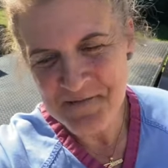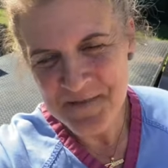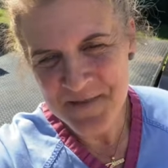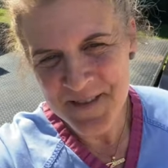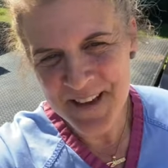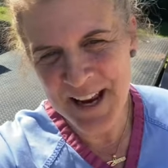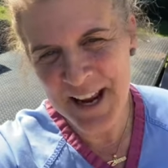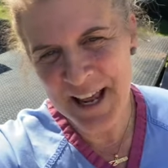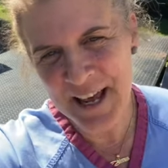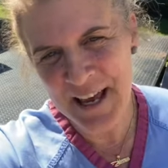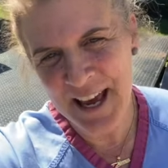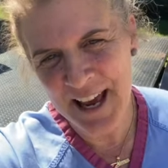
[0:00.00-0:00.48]

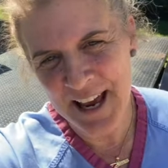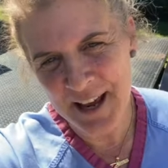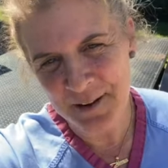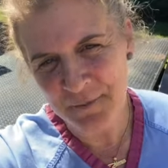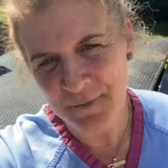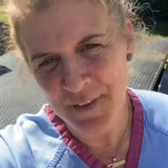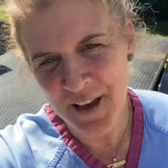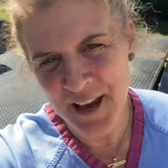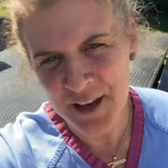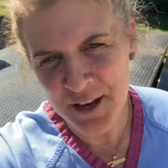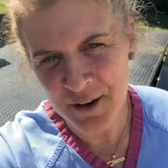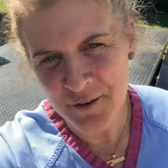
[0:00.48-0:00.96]
and again,
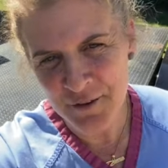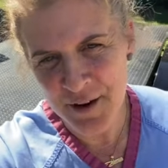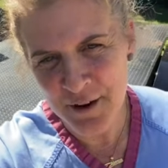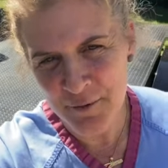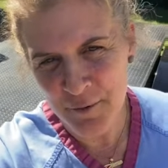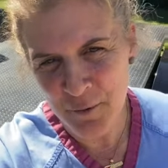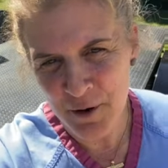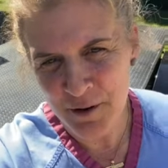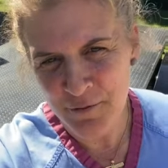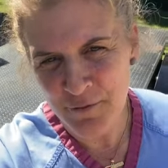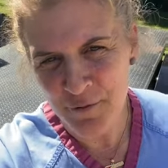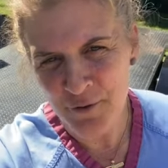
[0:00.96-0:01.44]
thank you
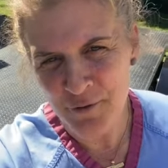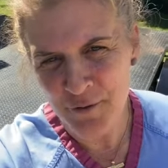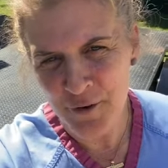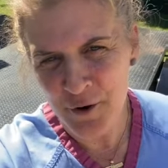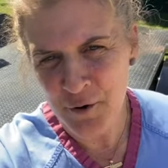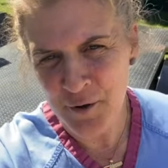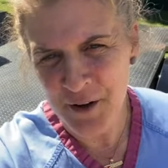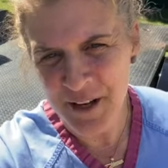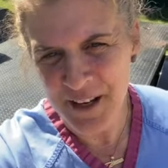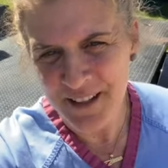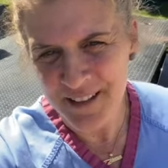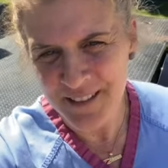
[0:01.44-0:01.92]
everyone for
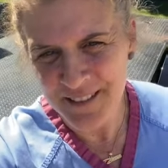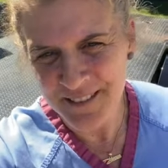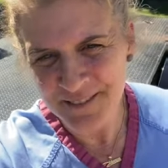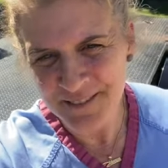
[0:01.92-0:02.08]
voting.